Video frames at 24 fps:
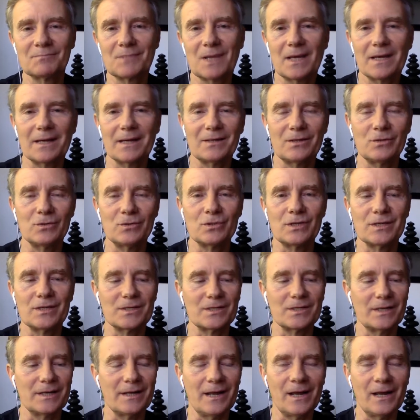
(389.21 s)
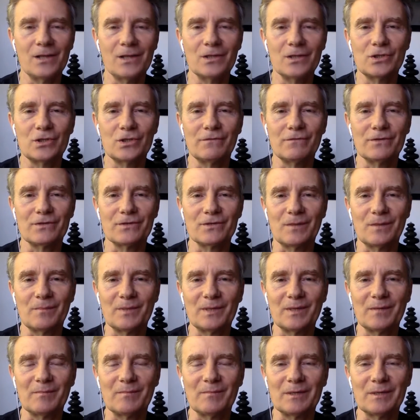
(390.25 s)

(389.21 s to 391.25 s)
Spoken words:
I could use it as an analogy for something.